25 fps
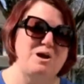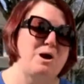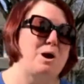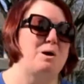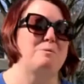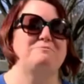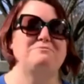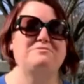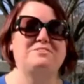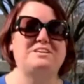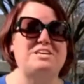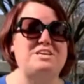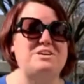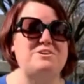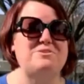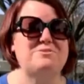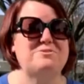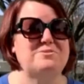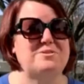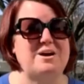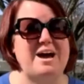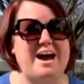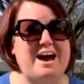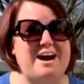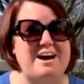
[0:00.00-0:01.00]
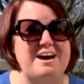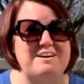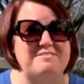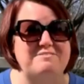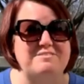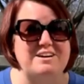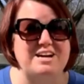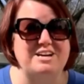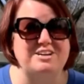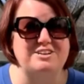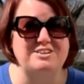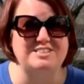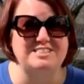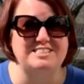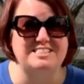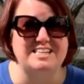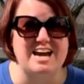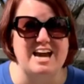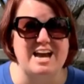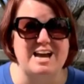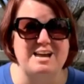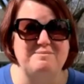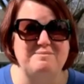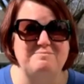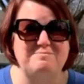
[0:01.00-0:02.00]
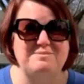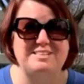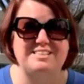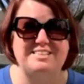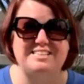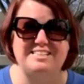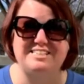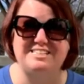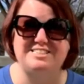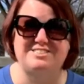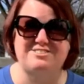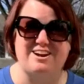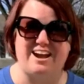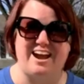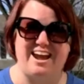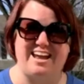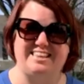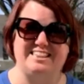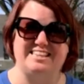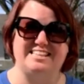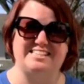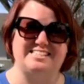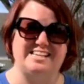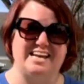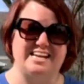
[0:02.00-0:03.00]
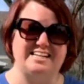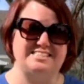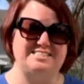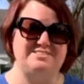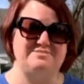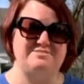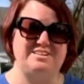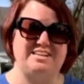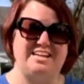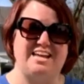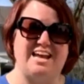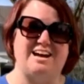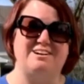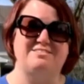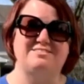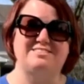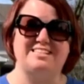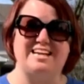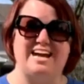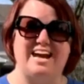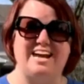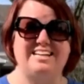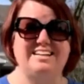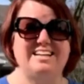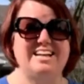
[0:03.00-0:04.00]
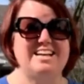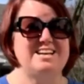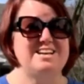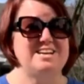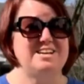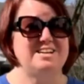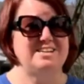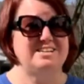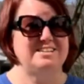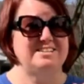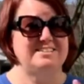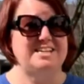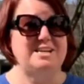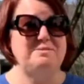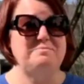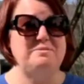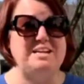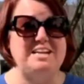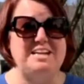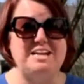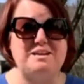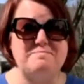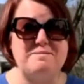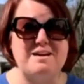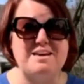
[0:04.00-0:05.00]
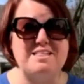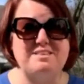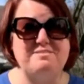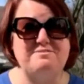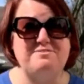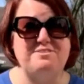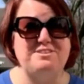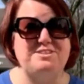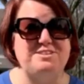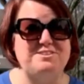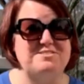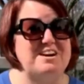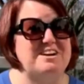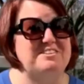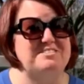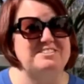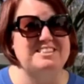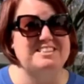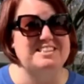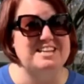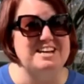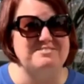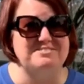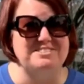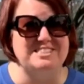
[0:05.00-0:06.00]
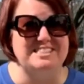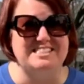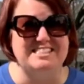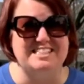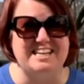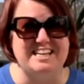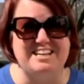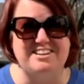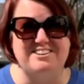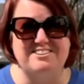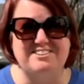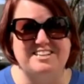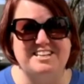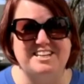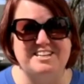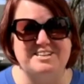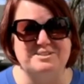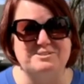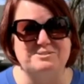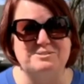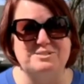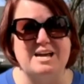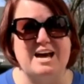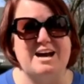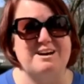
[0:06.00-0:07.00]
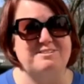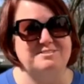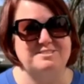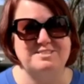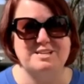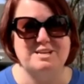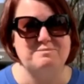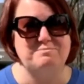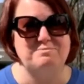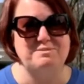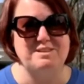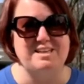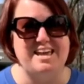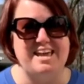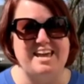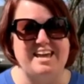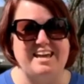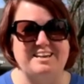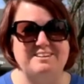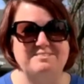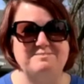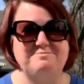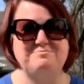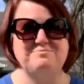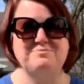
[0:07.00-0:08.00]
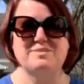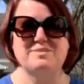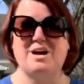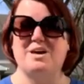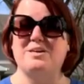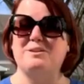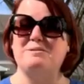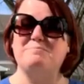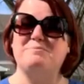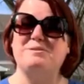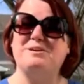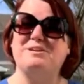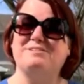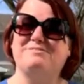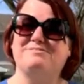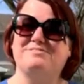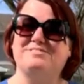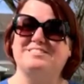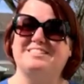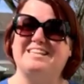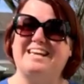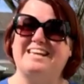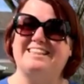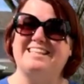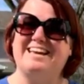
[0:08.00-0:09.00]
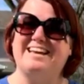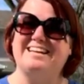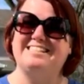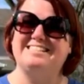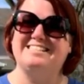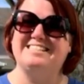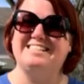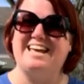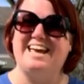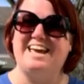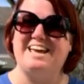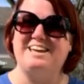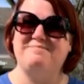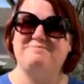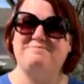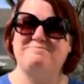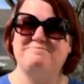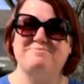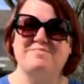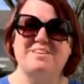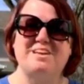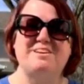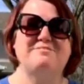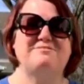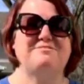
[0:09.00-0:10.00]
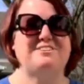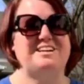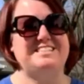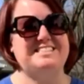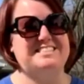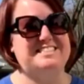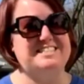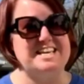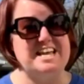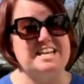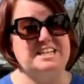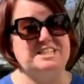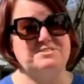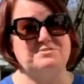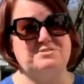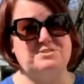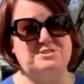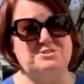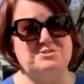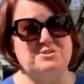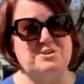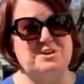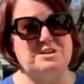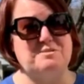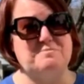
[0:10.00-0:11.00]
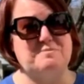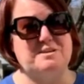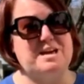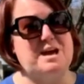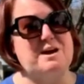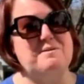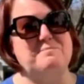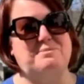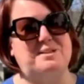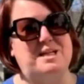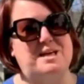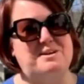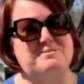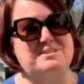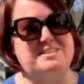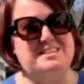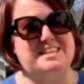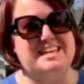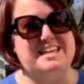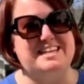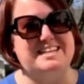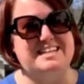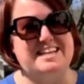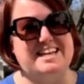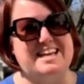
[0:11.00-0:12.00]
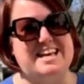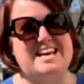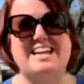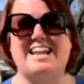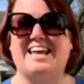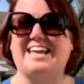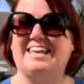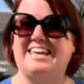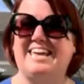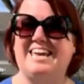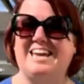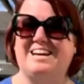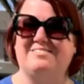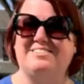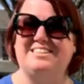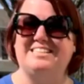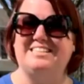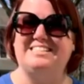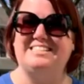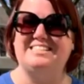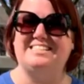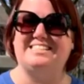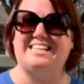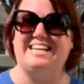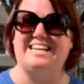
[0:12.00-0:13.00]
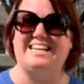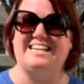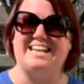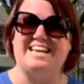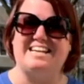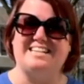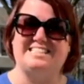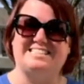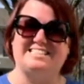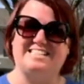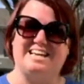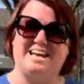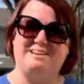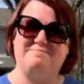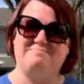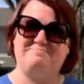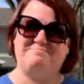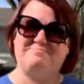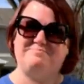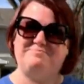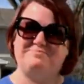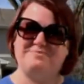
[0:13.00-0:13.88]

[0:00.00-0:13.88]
Hopefully you have a good time trying this activity outside. Send me an email if you do. I would love to see your kiddos outside playing on a beautiful day like today. Friends, thanks for joining me on Play with Andi, and I can't wait to see you next time.